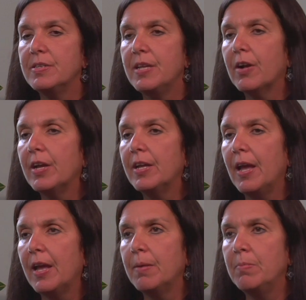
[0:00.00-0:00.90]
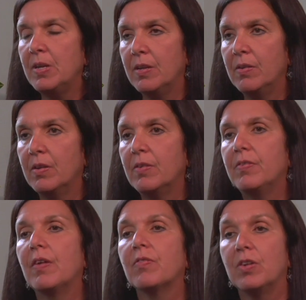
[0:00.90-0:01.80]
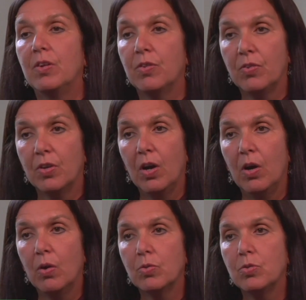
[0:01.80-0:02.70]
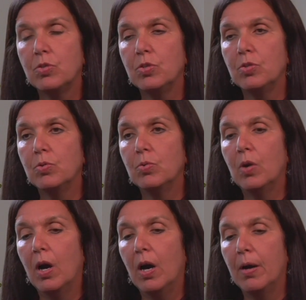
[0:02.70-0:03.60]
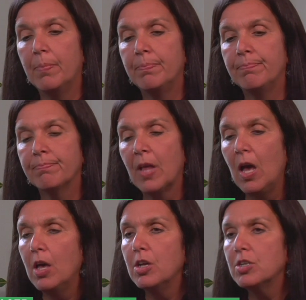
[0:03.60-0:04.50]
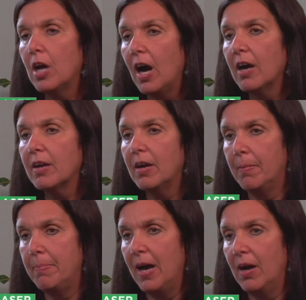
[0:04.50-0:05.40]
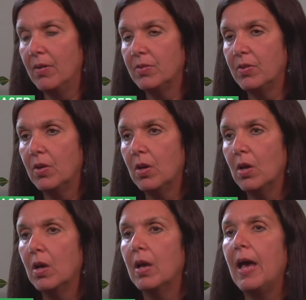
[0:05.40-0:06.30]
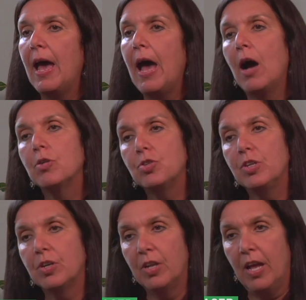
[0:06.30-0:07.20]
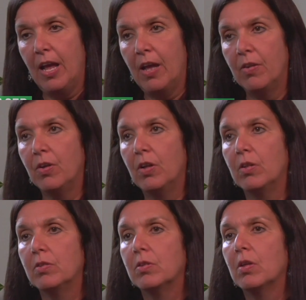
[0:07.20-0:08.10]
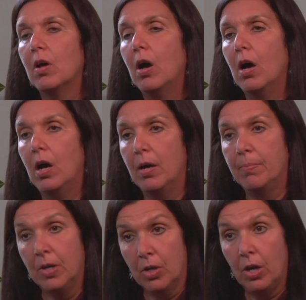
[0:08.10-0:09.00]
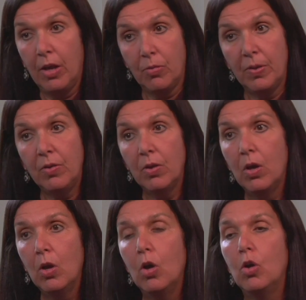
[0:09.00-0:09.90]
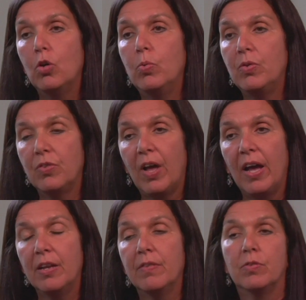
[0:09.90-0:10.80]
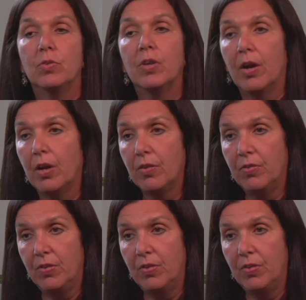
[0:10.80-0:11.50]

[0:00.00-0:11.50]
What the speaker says: Terry came in several years ago to talk about how she could handle her husband, who was dying of Lou Gehrig's